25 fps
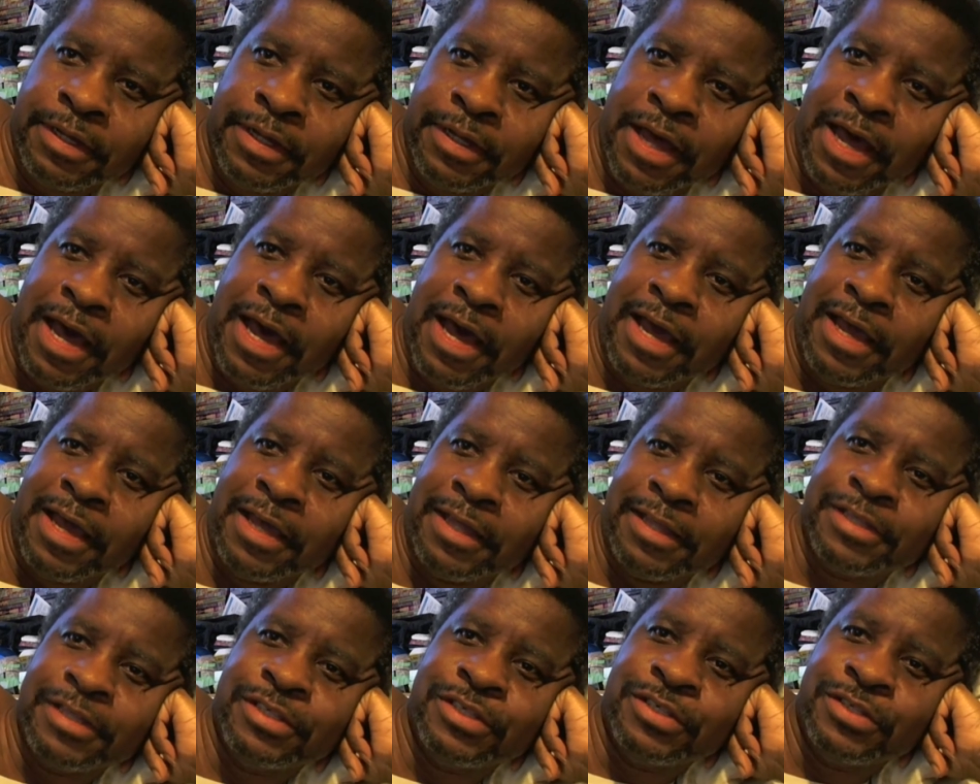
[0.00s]
Hi,
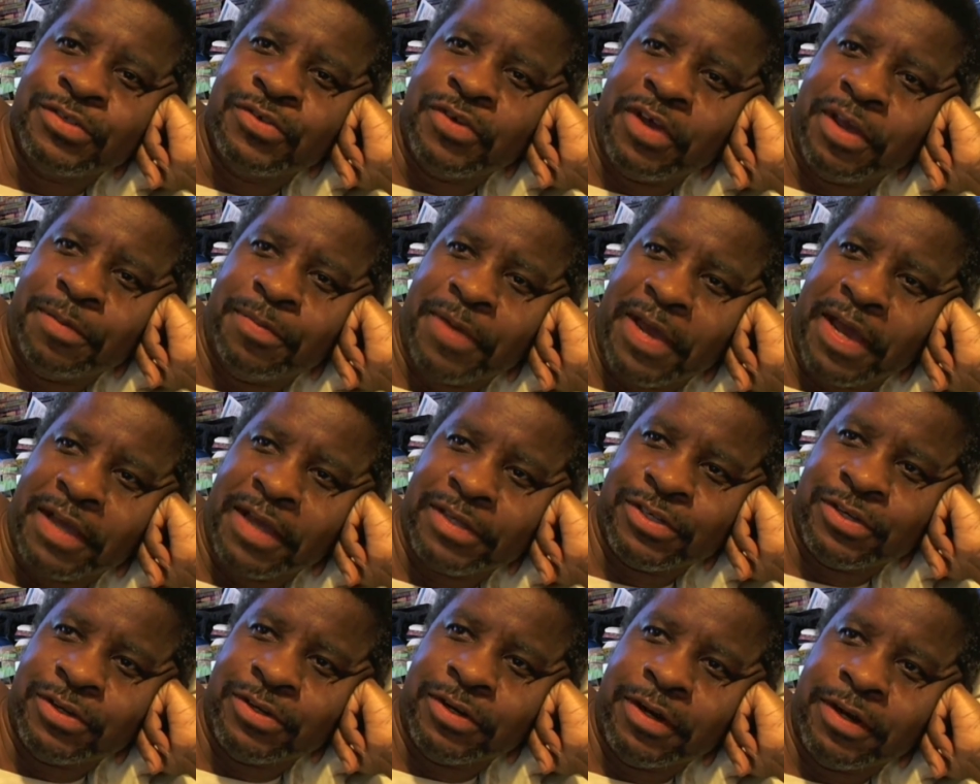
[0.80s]
this is
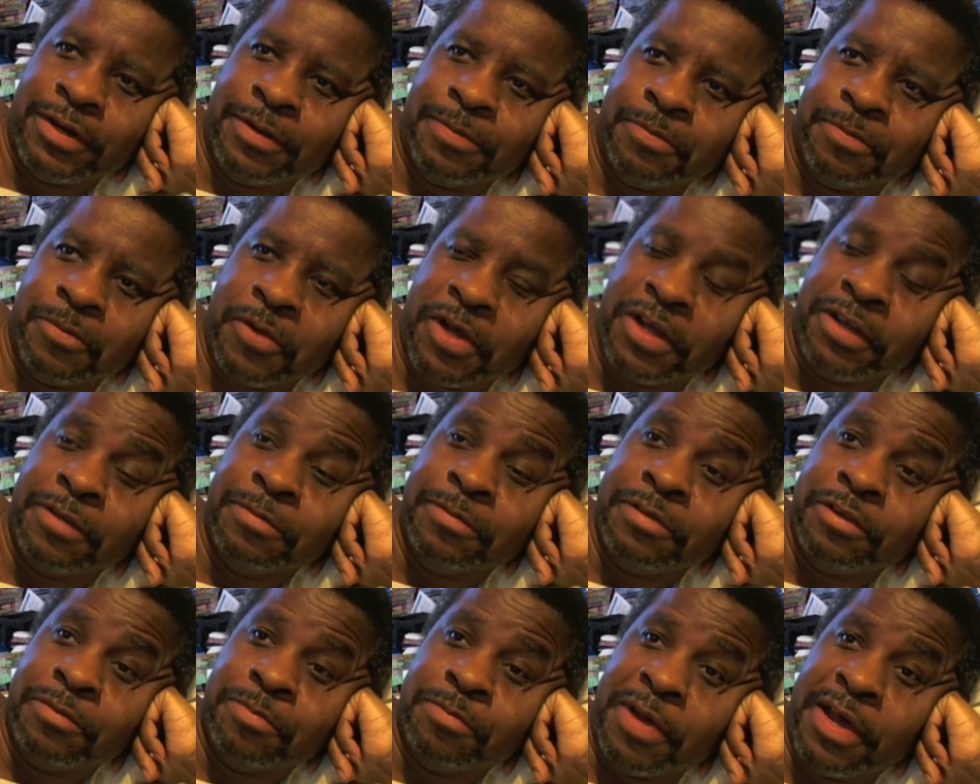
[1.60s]
Trepacer.
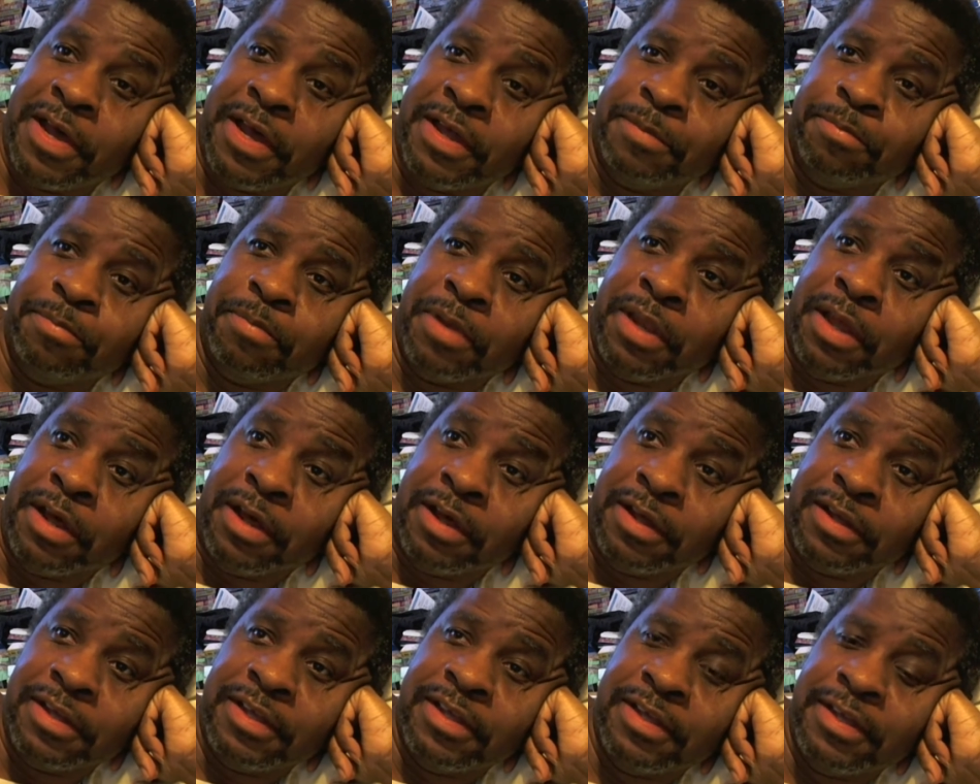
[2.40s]
Welcome to my
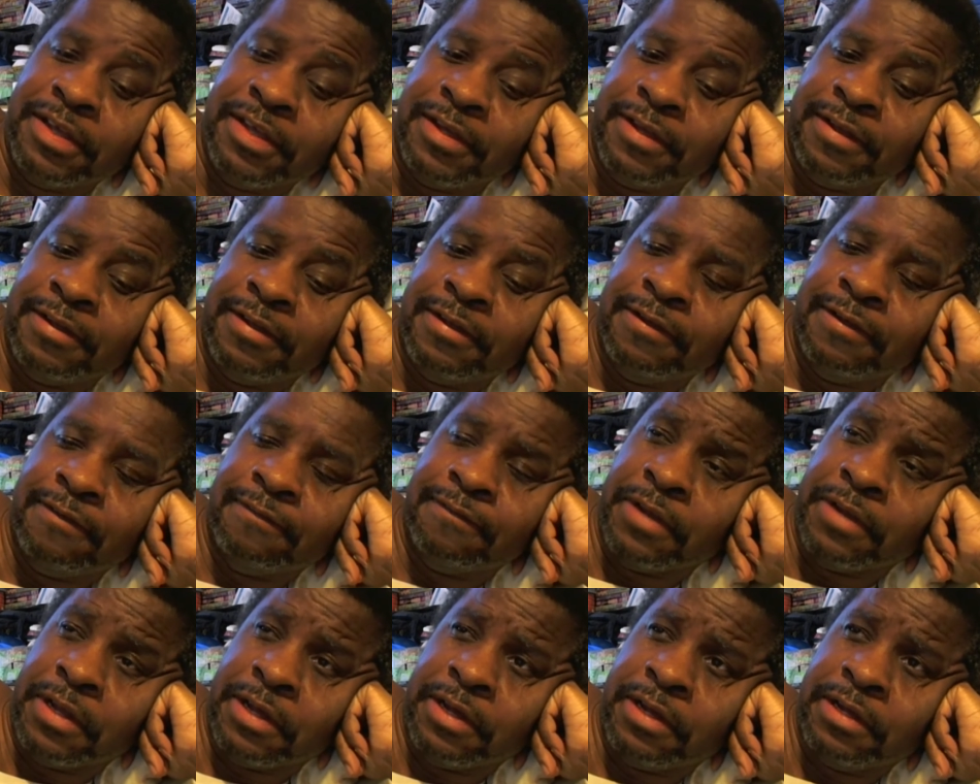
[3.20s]
vlog,
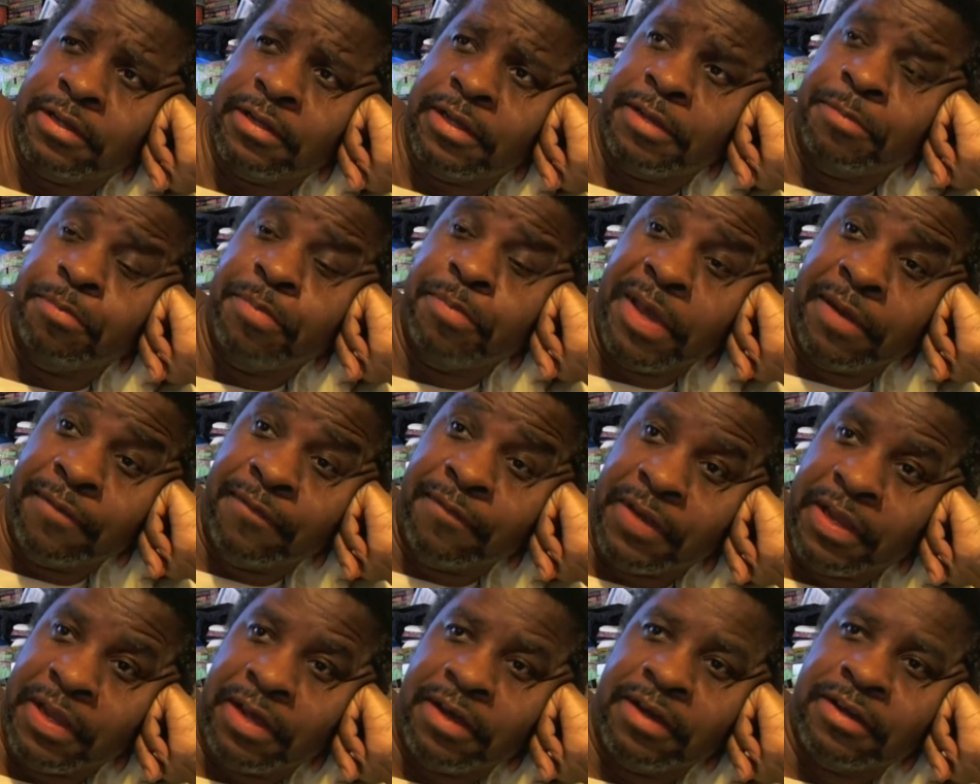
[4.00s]
embed
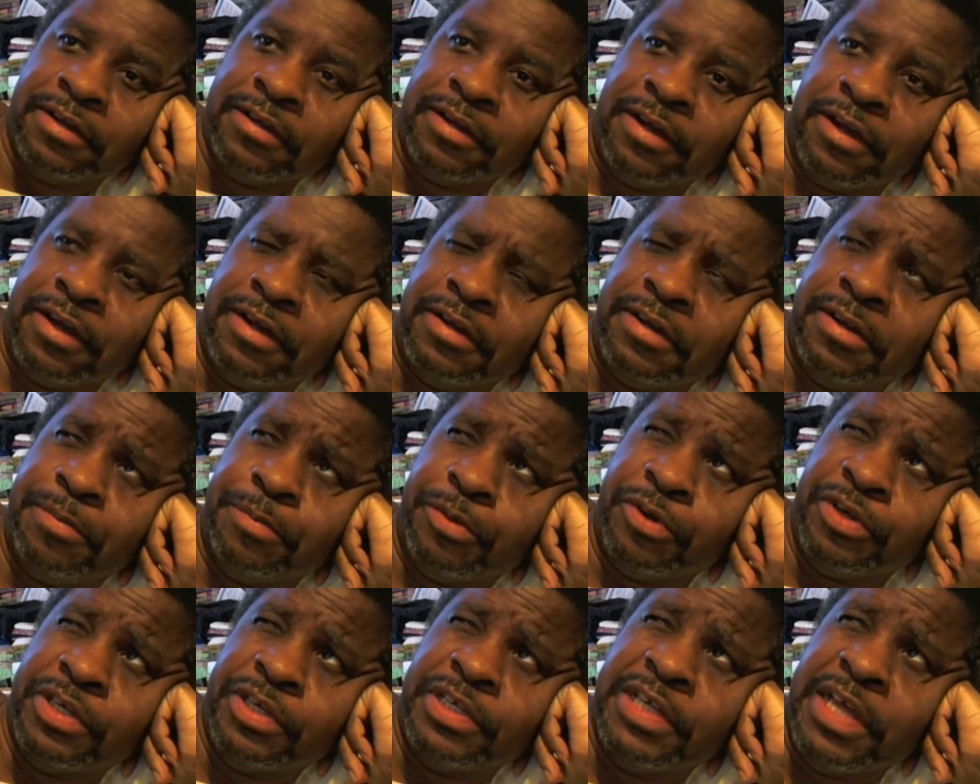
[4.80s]
vlog,
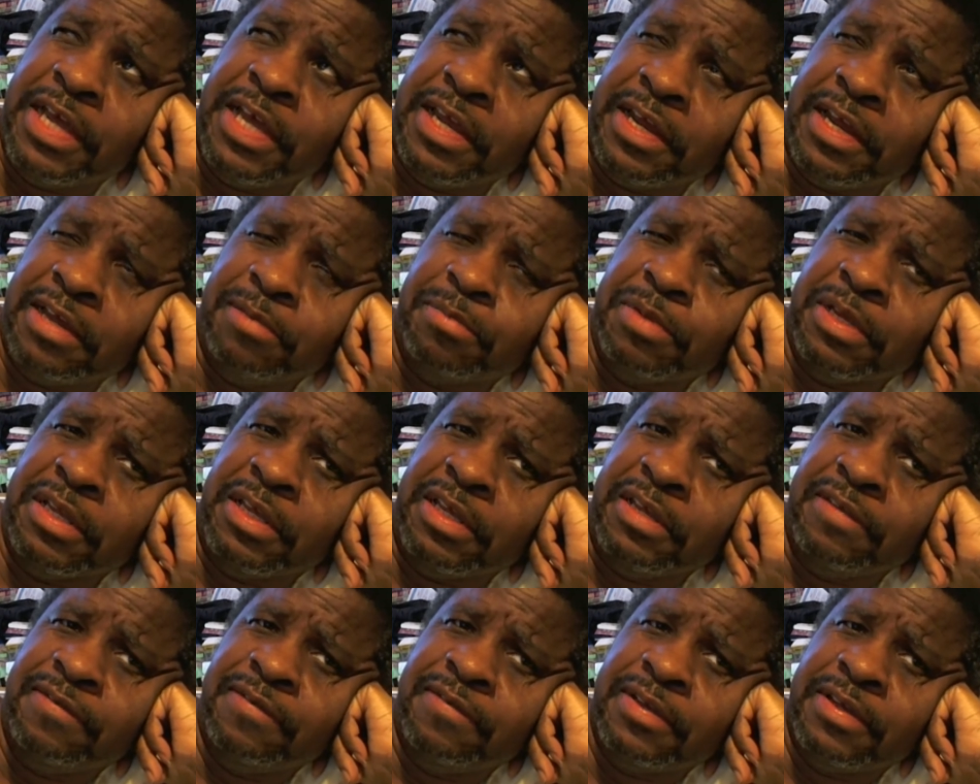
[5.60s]
number 10, I
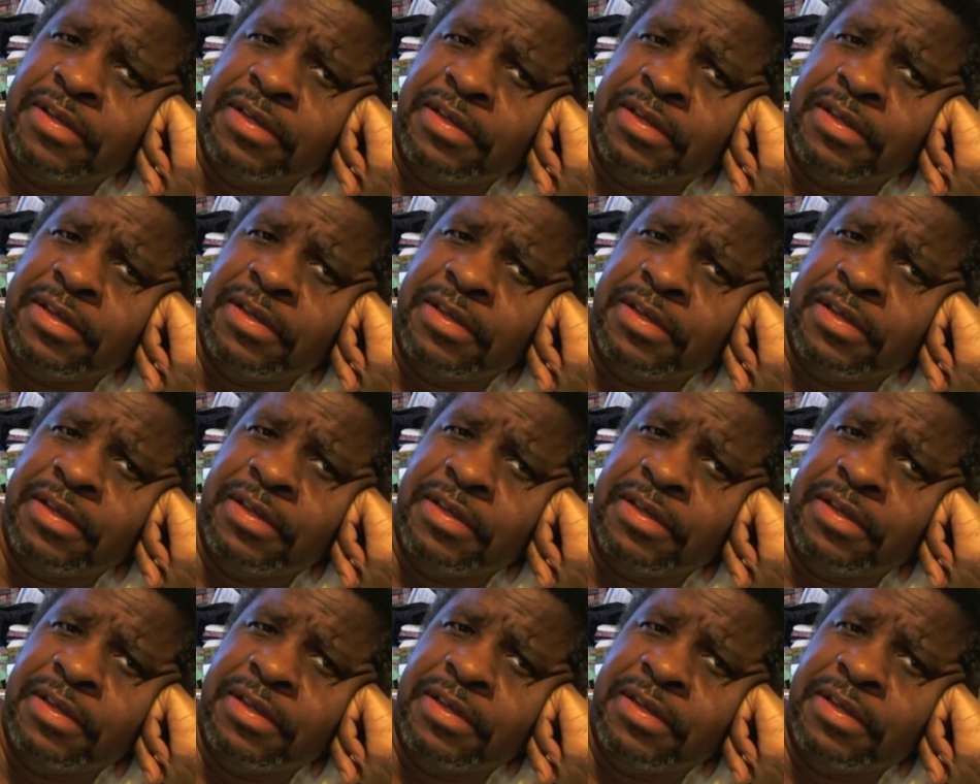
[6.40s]
believe.